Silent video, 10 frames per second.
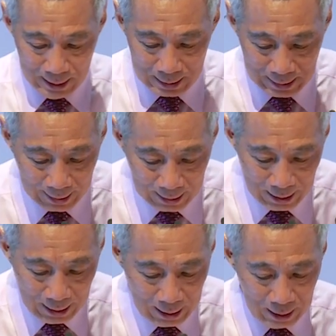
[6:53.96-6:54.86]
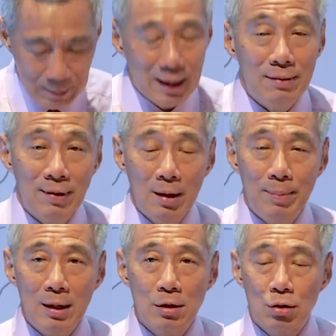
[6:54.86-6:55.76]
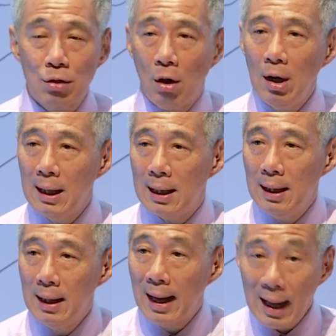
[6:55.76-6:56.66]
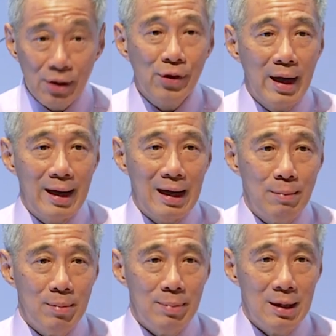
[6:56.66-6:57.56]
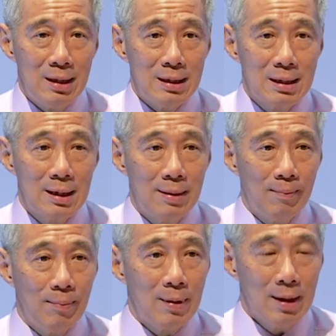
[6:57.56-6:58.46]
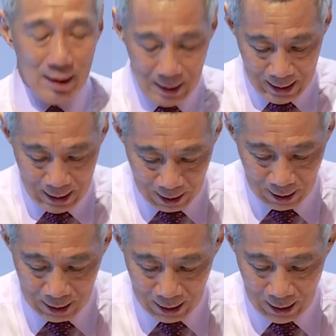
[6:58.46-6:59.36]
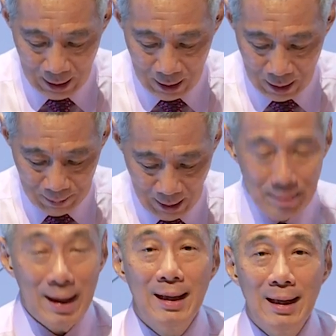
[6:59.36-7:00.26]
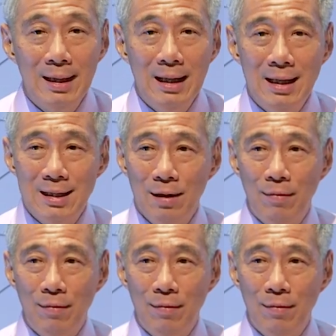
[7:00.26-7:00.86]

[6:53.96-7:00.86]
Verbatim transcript: Secondly, by developing stronger healthcare capabilities. Thirdly, by making it easier